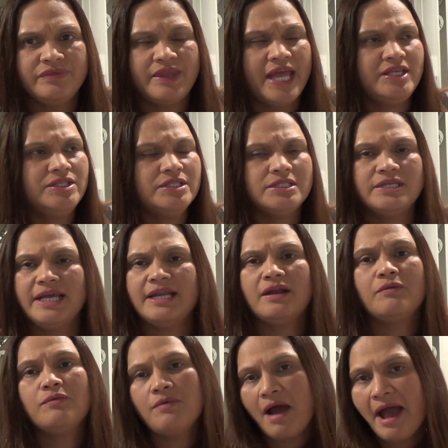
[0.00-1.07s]
they just get
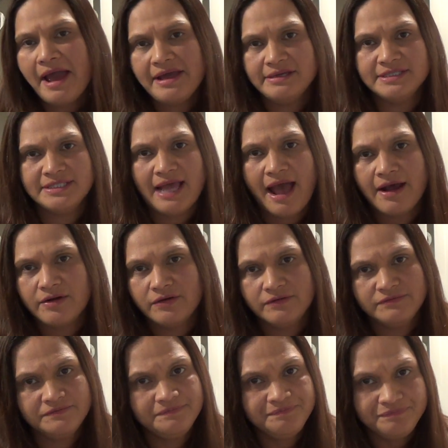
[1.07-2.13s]
a rise out
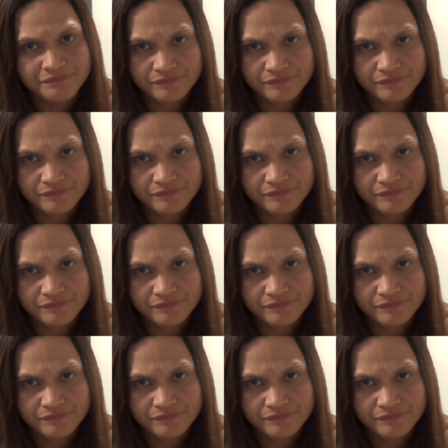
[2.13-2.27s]
of